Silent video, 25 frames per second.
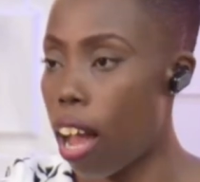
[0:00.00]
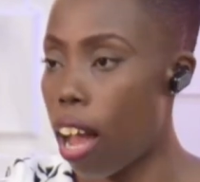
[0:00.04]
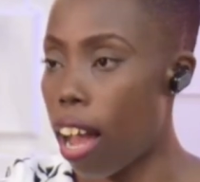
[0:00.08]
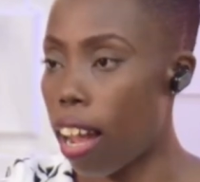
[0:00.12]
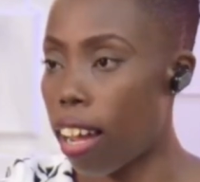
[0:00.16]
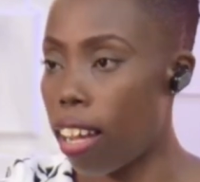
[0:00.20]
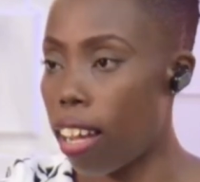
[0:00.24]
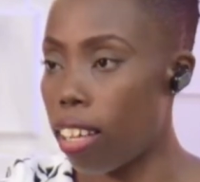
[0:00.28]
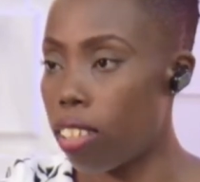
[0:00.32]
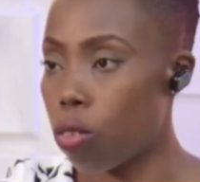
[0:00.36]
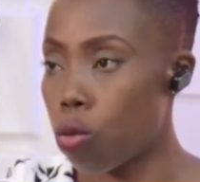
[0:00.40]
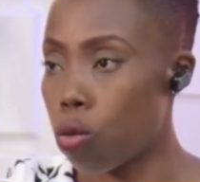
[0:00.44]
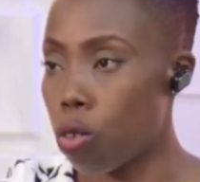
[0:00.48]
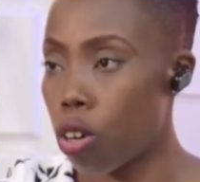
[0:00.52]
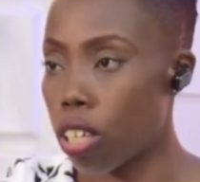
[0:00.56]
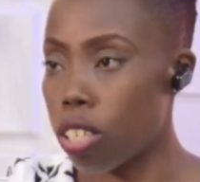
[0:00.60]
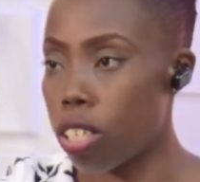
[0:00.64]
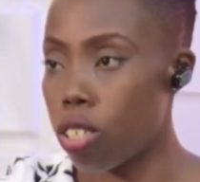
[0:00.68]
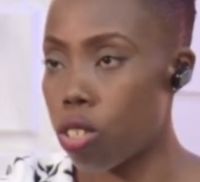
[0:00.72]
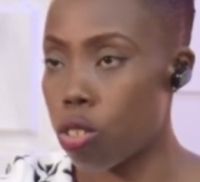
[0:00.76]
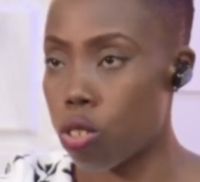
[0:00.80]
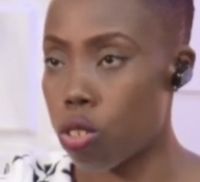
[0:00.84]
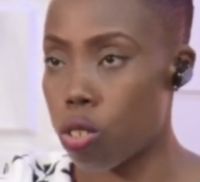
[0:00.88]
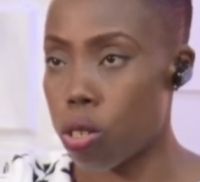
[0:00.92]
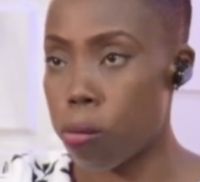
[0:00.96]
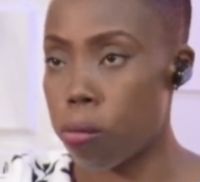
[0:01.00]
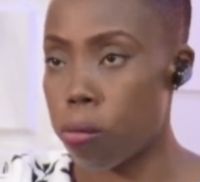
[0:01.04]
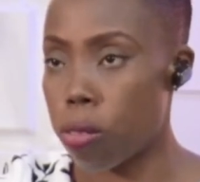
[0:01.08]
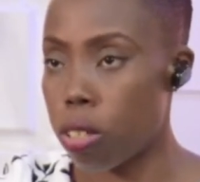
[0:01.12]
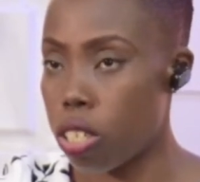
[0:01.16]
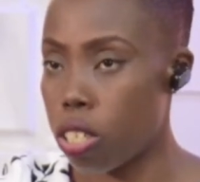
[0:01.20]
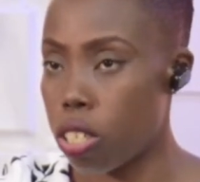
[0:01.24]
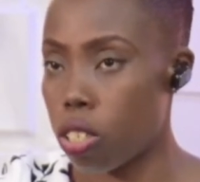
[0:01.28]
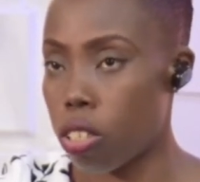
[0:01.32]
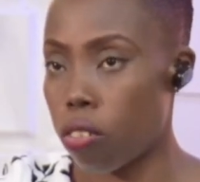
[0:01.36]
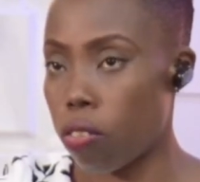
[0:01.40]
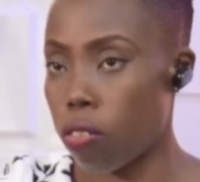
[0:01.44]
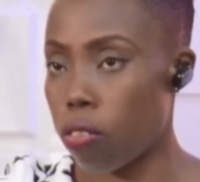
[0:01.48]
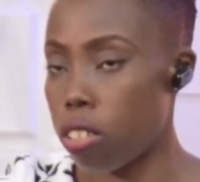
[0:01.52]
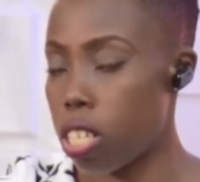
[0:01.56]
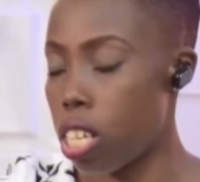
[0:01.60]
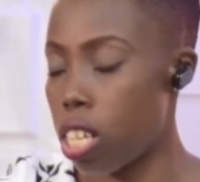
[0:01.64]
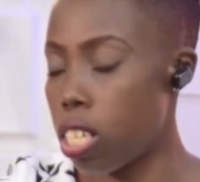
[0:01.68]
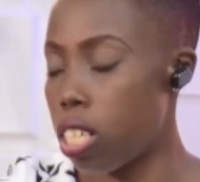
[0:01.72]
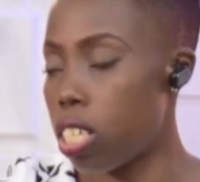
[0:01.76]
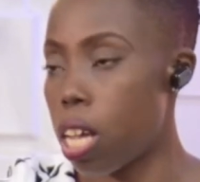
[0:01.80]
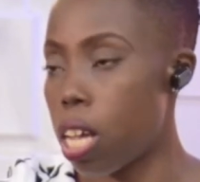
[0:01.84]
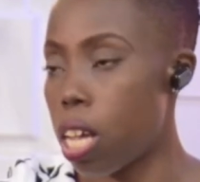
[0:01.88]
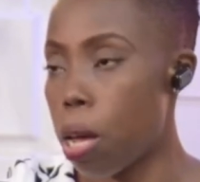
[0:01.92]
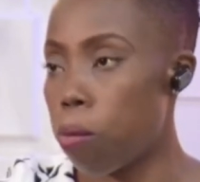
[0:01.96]
I can't walk into somebody's office
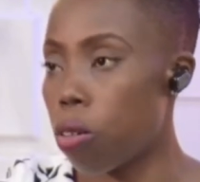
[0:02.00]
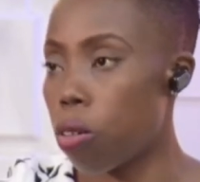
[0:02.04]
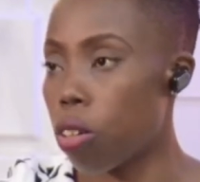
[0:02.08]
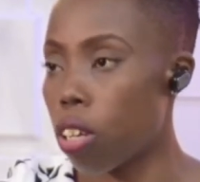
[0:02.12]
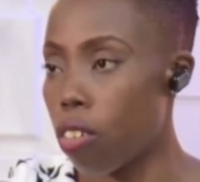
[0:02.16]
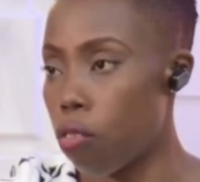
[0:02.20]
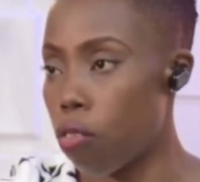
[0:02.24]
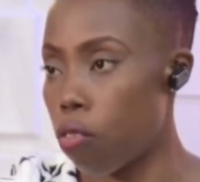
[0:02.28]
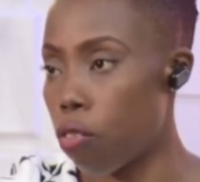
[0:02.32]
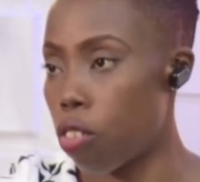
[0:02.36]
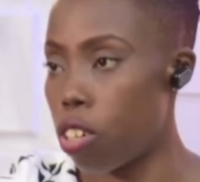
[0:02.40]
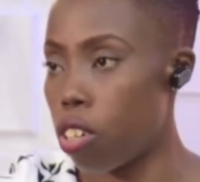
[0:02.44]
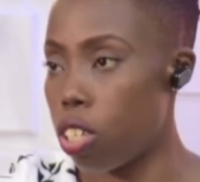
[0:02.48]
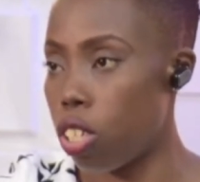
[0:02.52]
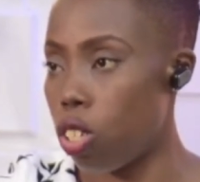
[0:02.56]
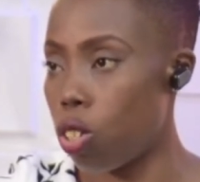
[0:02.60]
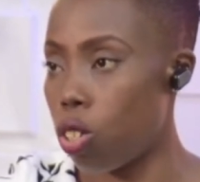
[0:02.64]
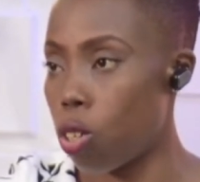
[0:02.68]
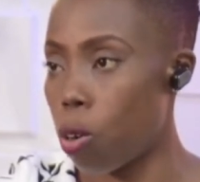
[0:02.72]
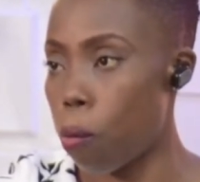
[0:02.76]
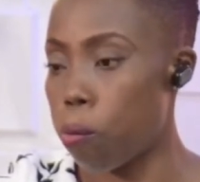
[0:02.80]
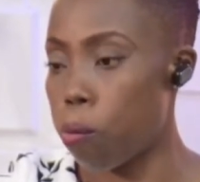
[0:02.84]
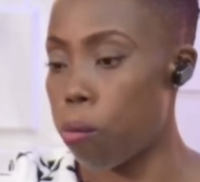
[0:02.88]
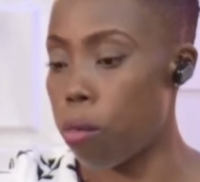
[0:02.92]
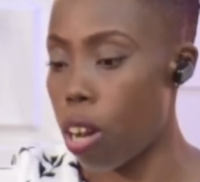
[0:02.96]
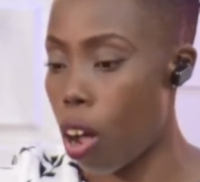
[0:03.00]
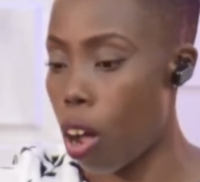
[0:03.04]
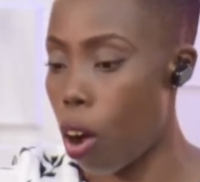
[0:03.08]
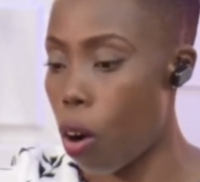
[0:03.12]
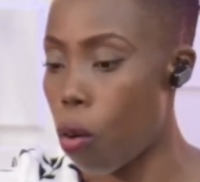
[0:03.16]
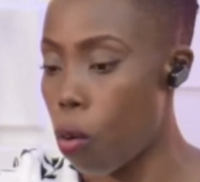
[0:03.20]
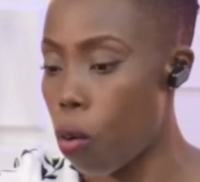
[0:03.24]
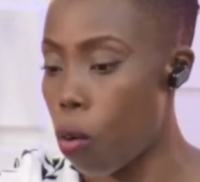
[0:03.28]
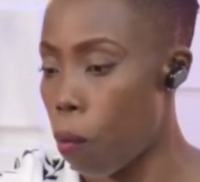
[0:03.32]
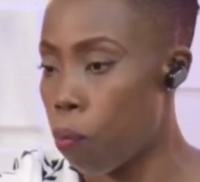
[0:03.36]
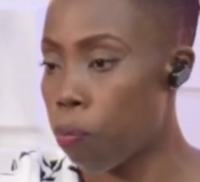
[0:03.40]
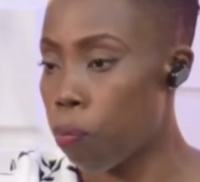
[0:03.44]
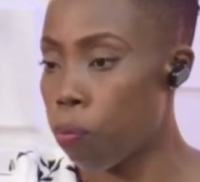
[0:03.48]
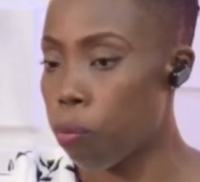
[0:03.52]
and say, I'm looking for a job now,